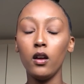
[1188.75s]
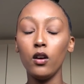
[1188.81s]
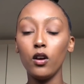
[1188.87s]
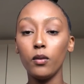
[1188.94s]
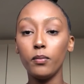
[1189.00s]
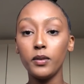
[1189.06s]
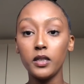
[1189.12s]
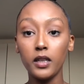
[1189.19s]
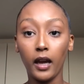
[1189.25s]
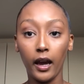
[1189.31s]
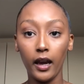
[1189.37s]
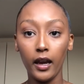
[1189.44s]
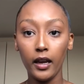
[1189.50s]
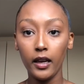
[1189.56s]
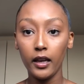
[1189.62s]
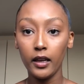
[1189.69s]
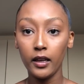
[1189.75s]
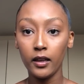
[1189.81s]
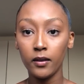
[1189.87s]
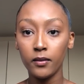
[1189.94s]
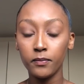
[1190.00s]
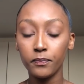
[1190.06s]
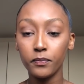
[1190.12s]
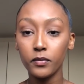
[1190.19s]
Urban Decay
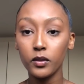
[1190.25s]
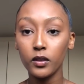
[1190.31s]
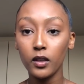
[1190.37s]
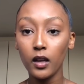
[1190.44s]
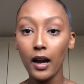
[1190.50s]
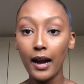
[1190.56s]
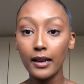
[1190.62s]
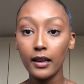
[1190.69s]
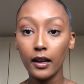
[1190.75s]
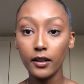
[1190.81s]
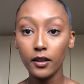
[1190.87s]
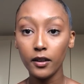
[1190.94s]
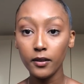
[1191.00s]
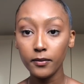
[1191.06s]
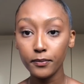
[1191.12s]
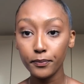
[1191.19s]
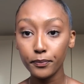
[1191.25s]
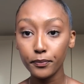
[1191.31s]
eyeliner,